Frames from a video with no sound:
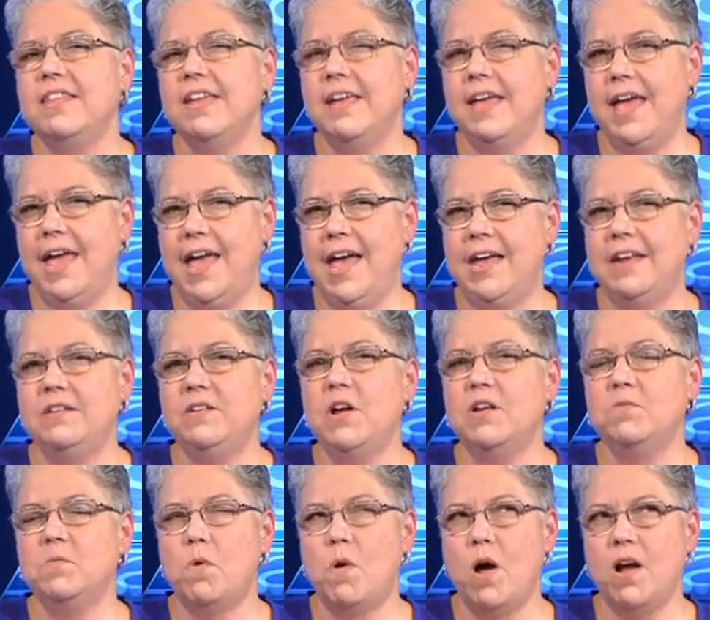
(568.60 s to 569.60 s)
Think ahead.
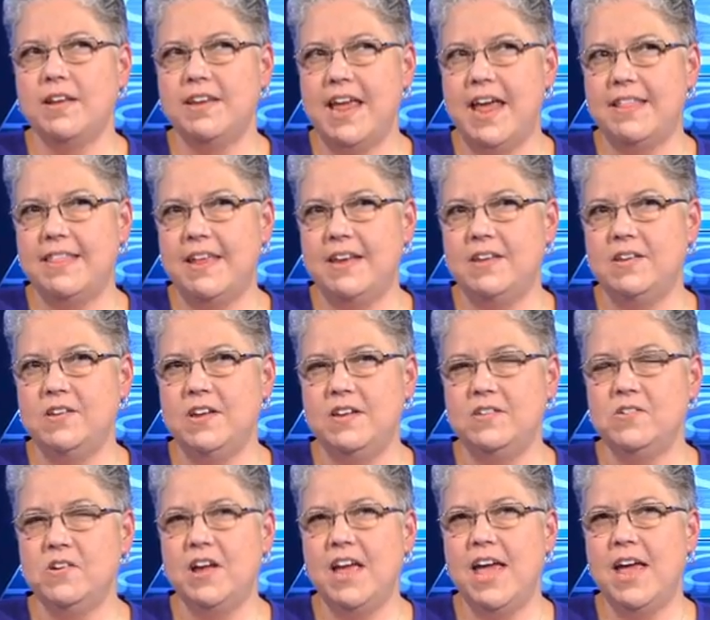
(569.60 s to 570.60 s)
Go, walk down that in,
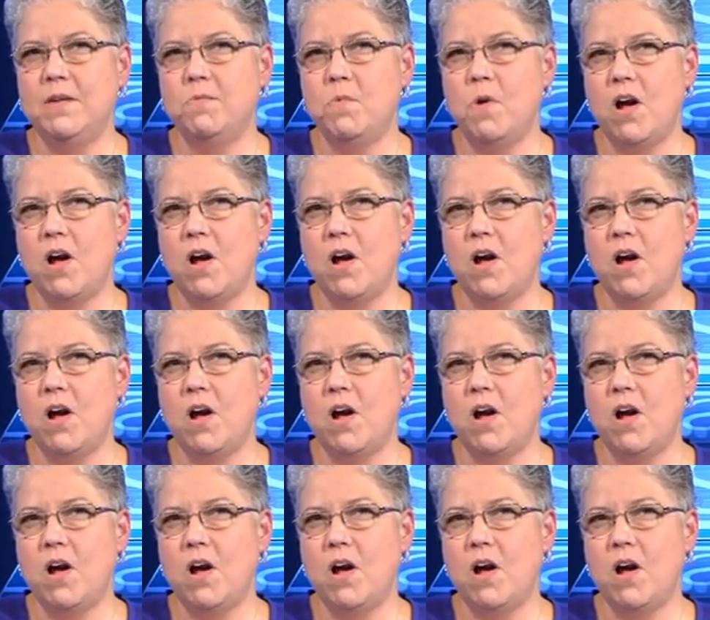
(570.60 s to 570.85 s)
in your head.